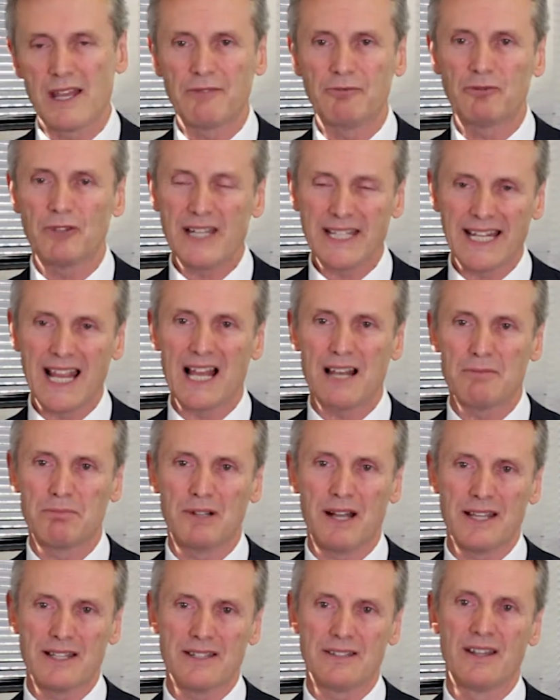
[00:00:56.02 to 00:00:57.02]
where they've
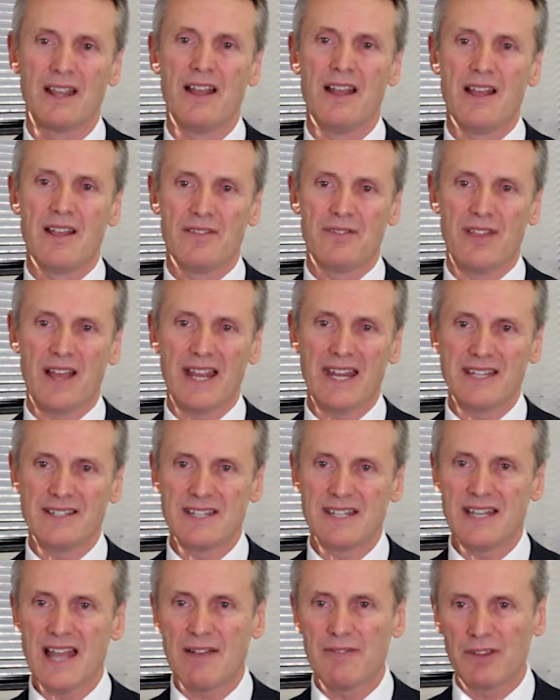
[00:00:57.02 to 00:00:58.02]
recalibrated.
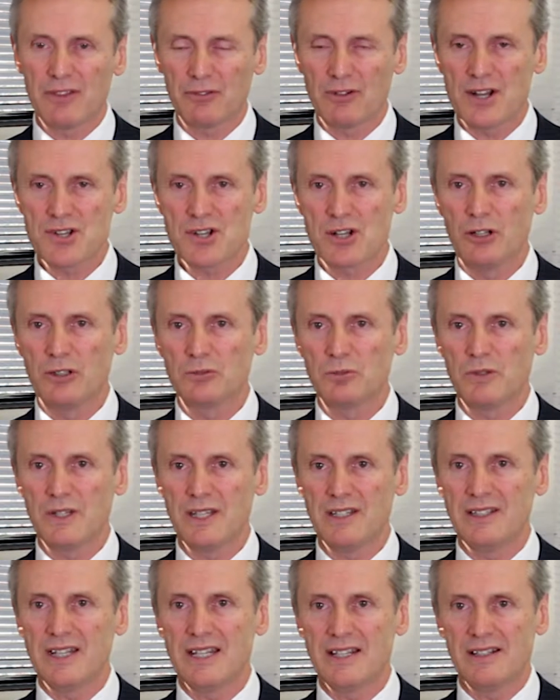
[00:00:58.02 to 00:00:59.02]
They did have a threshold
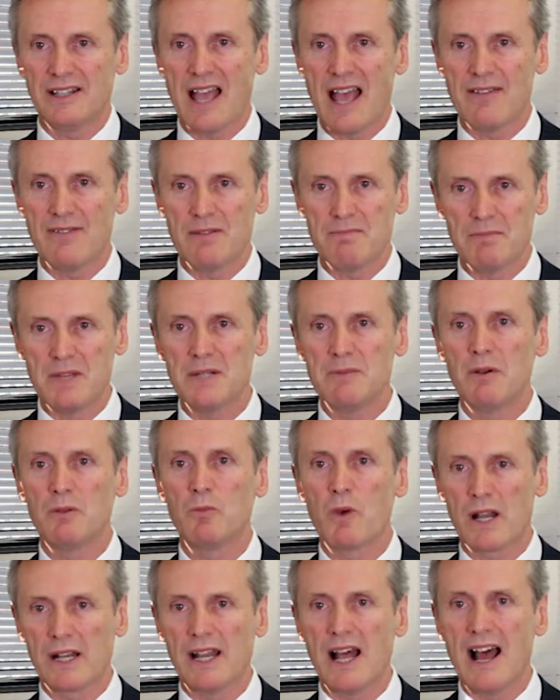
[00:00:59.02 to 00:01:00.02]
where you needed to have a
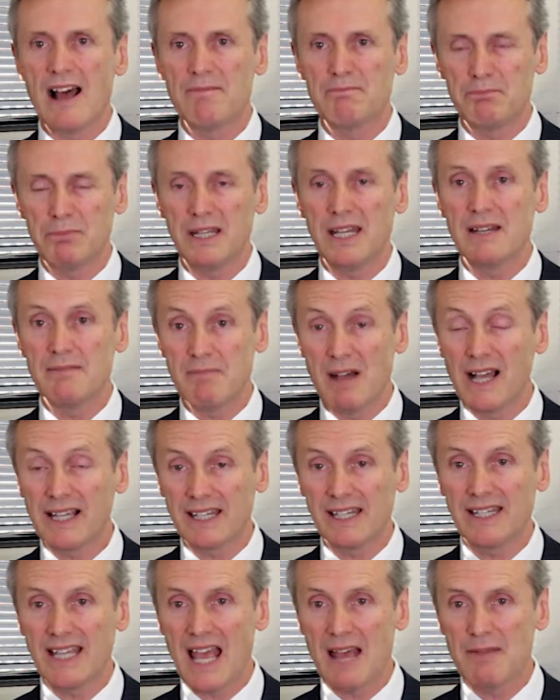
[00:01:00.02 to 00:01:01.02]
minimum 1.5 billion
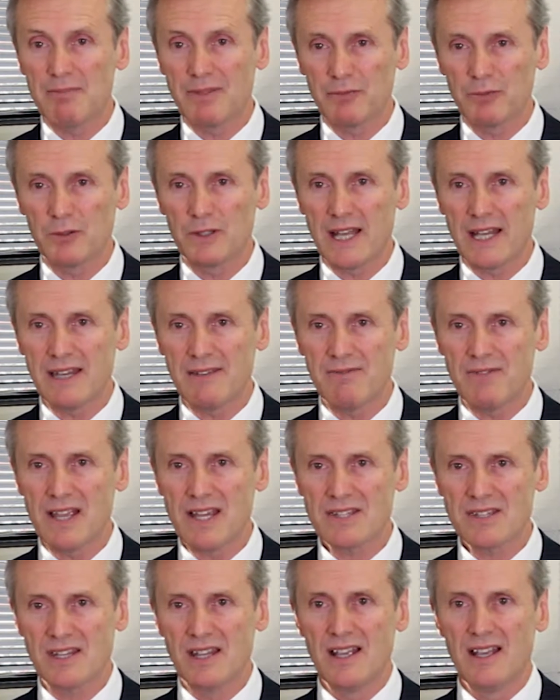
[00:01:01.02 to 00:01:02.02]
market cap before they'd
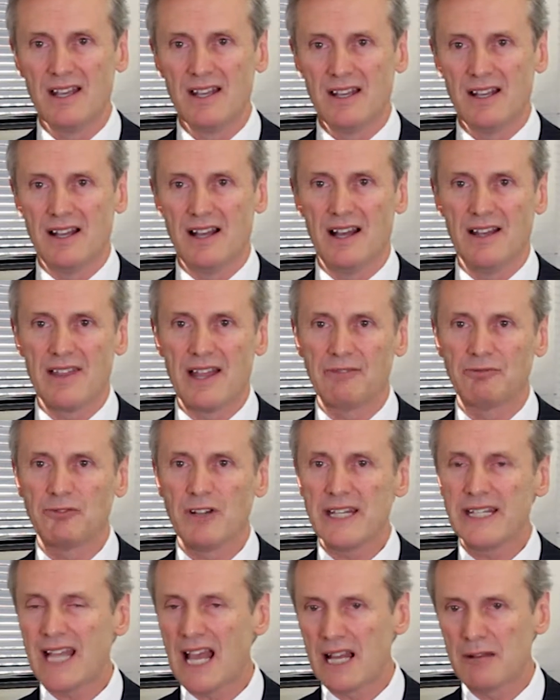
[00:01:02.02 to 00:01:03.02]
invest. They've
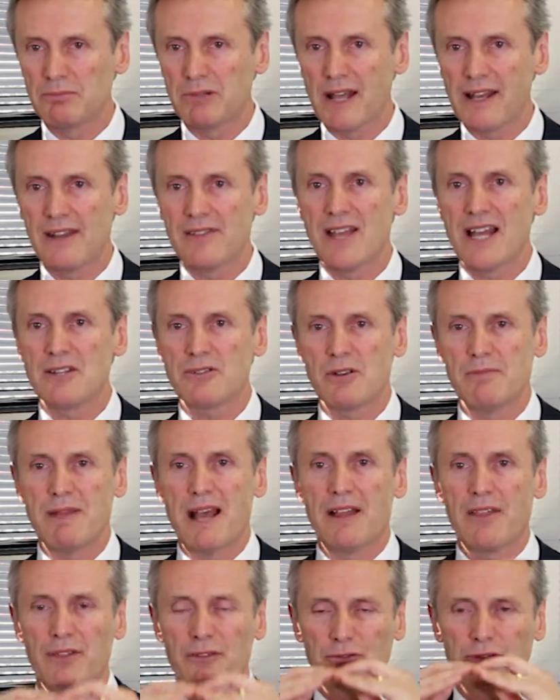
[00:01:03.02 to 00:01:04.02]
recalibrated that to
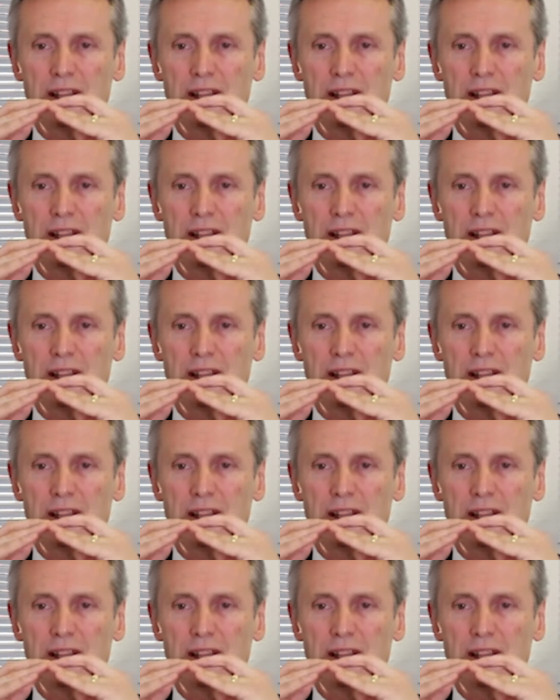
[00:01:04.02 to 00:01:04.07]
about